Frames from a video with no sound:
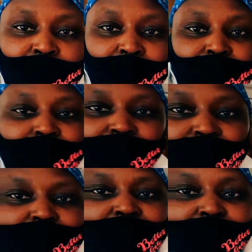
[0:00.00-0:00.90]

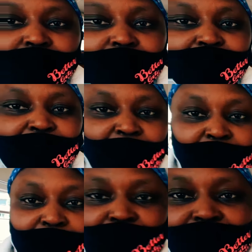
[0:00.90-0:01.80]
the sit-ups
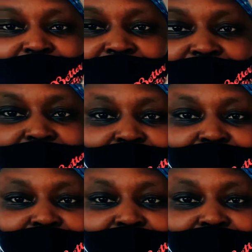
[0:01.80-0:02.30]
over there.